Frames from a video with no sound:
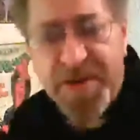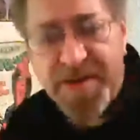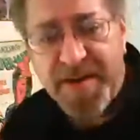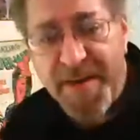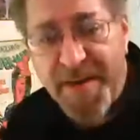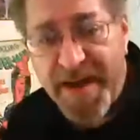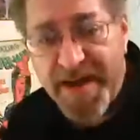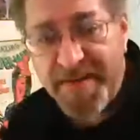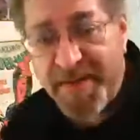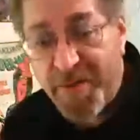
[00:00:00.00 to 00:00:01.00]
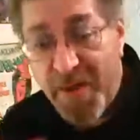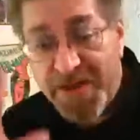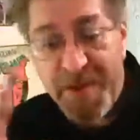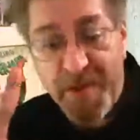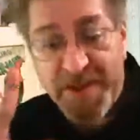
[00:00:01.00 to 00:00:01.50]
and got if you
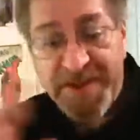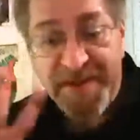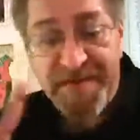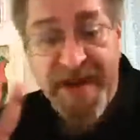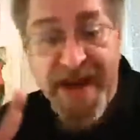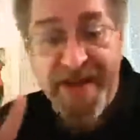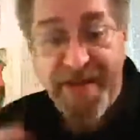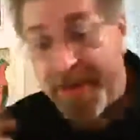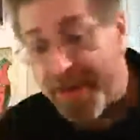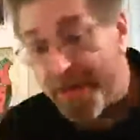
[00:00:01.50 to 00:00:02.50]
watch my Wednesday 5, I picked